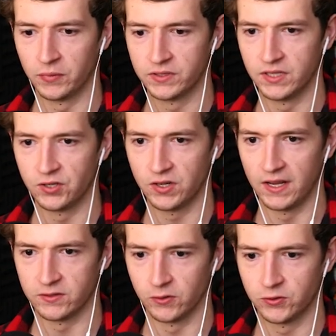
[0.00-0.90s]
precision
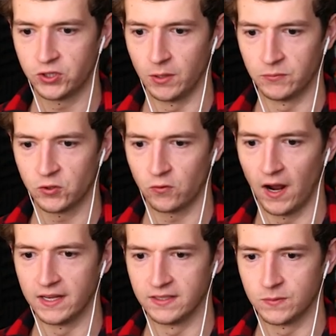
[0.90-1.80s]
as our ship
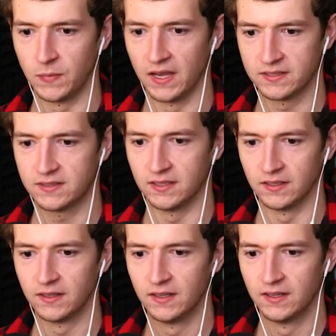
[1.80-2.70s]
tries its best
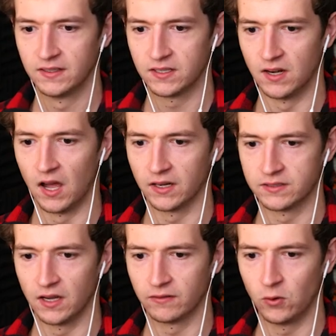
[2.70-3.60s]
to to knock
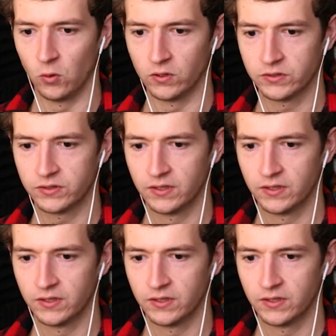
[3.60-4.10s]
us off course.